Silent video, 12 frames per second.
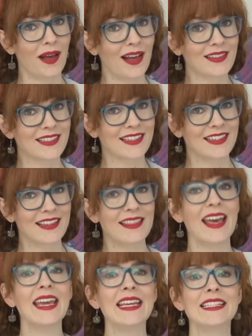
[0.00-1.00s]
But
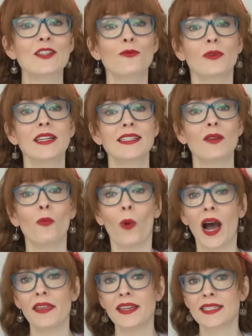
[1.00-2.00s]
there is a reason
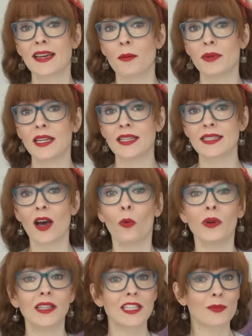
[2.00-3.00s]
why these companies are
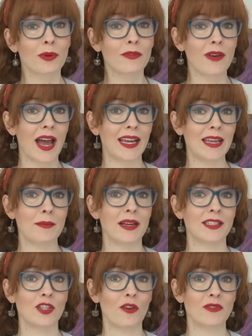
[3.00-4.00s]
willing to provide
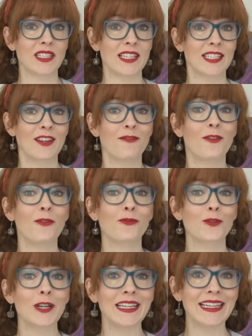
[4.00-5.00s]
email services for
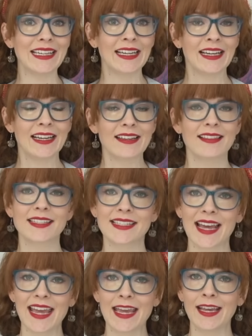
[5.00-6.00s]
free. The
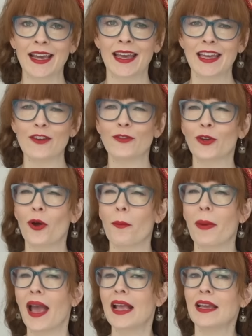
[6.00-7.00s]
saying, if you're
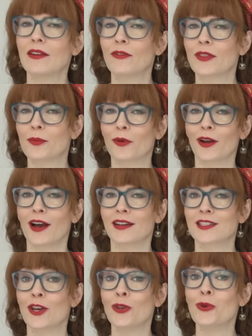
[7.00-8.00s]
not paying for the
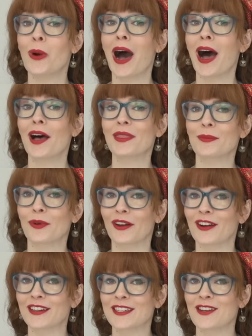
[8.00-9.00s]
product, you are the
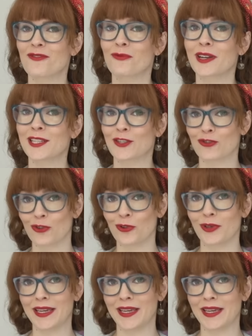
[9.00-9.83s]
product, rings true